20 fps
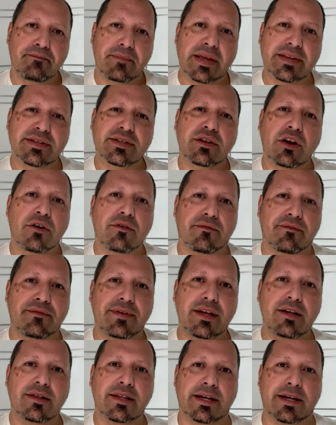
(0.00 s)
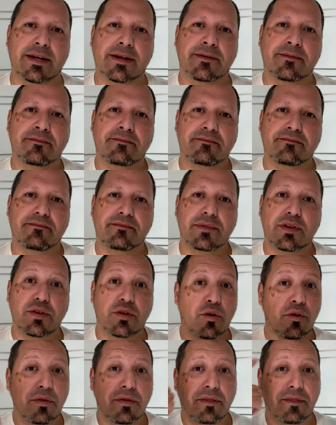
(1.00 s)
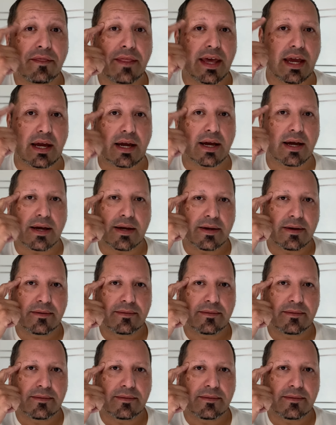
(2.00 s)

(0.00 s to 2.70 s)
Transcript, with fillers: And start feeling don't think.